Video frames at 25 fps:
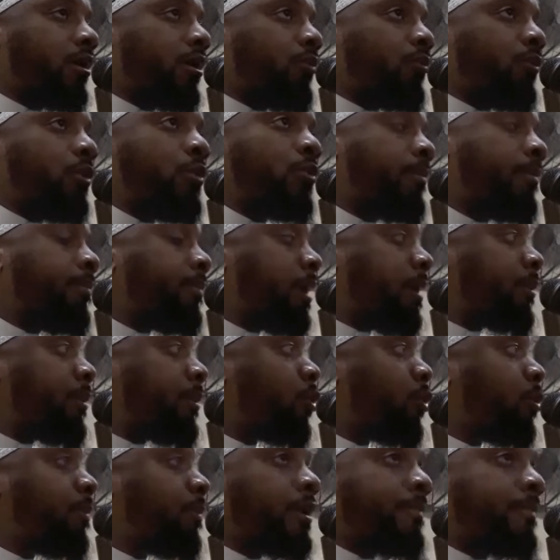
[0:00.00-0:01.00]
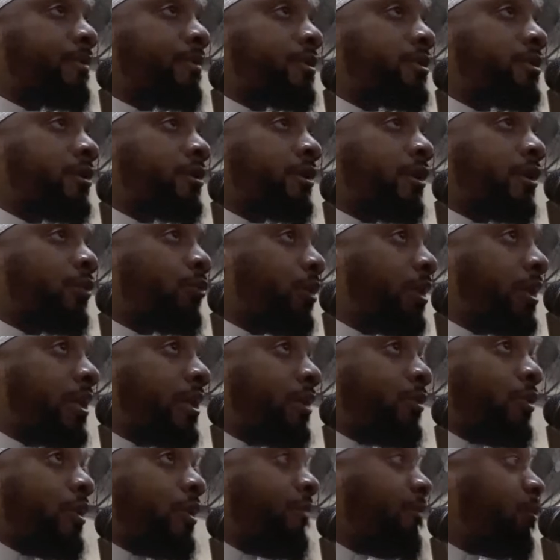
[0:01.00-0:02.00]
we wouldn't be able to open up a center. We
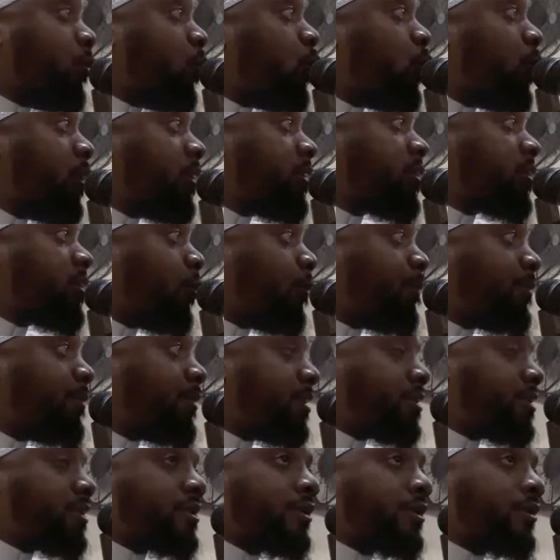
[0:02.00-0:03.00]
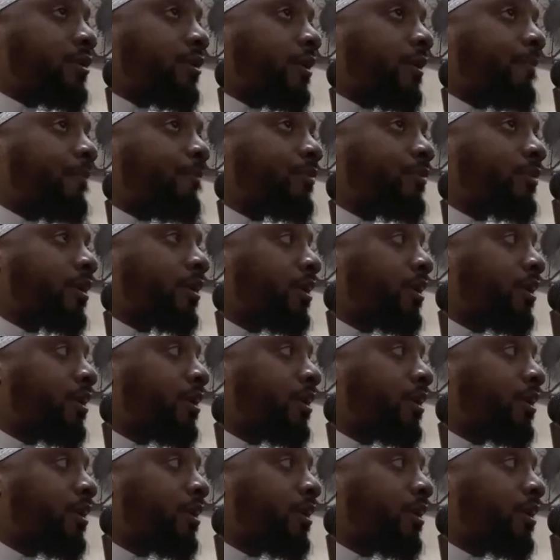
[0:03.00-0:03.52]
didn't even want to open this center up.